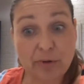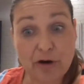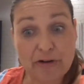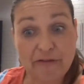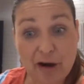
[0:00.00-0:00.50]

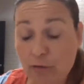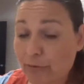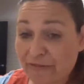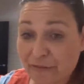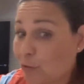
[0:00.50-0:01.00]
profile
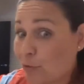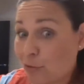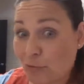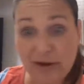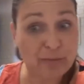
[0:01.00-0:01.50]
before
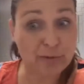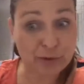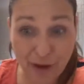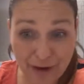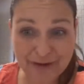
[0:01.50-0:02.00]
we will
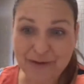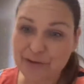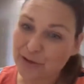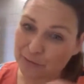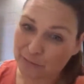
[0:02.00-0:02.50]
know
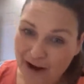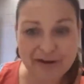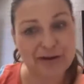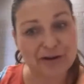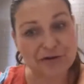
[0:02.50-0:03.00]
the
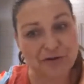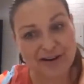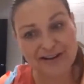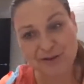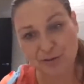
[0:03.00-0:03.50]
right
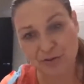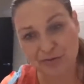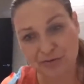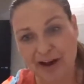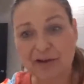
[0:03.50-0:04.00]
nutrients or the
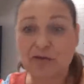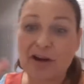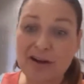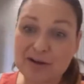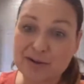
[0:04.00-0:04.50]
right
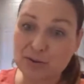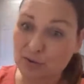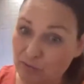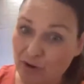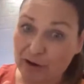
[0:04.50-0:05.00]
drugs or
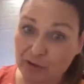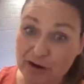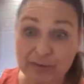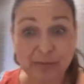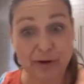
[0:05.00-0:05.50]
the right
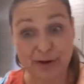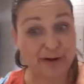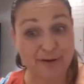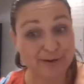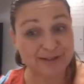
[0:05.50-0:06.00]
treatment
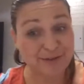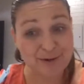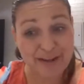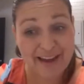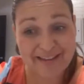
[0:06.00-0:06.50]
protocols for
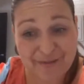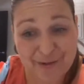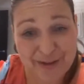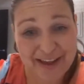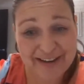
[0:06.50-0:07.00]

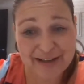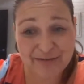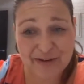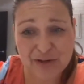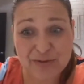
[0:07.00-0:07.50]
that
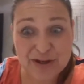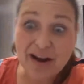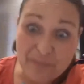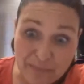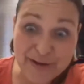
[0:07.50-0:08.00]
individual, which
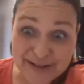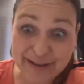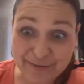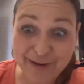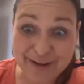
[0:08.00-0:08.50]
I personally
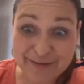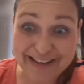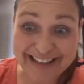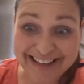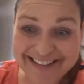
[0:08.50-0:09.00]
find
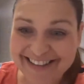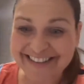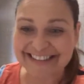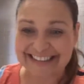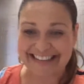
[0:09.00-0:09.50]
really
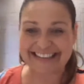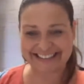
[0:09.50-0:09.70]
exciting.